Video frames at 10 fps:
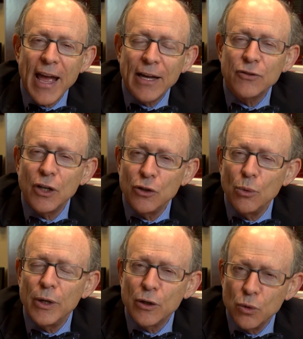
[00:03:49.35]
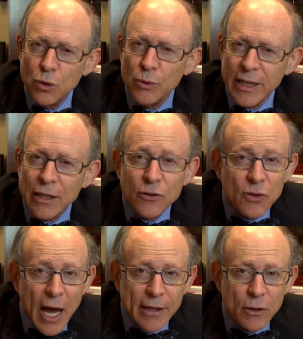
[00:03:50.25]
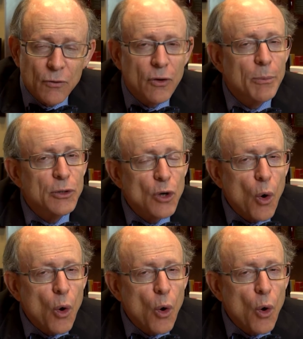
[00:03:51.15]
eggs that you recruit each cycle from the